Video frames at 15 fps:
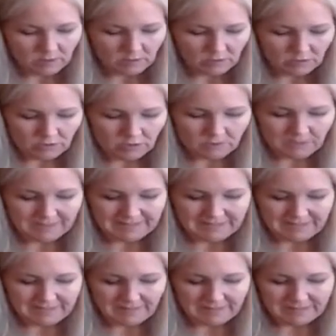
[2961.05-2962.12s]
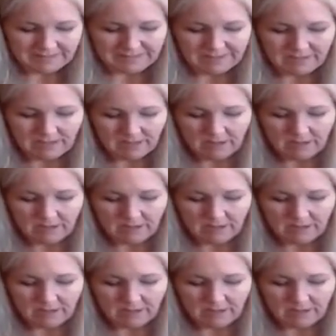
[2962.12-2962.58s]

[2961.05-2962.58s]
too, are the same as the